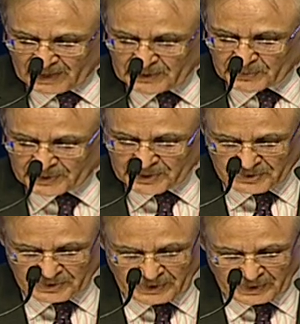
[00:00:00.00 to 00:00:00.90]
addition
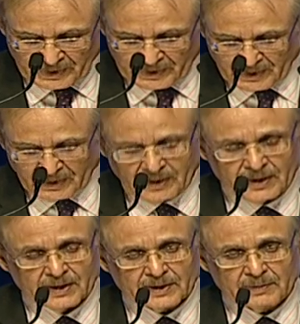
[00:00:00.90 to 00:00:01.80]
in India
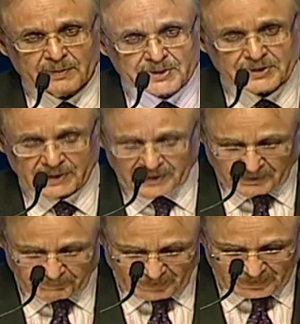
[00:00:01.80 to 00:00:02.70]
commercially
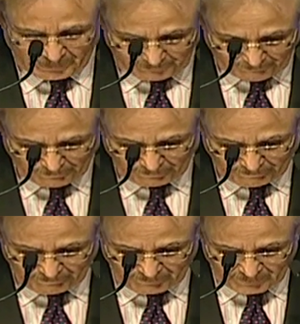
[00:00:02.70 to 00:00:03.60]
compelling.
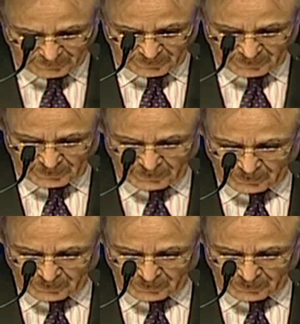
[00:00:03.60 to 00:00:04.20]
The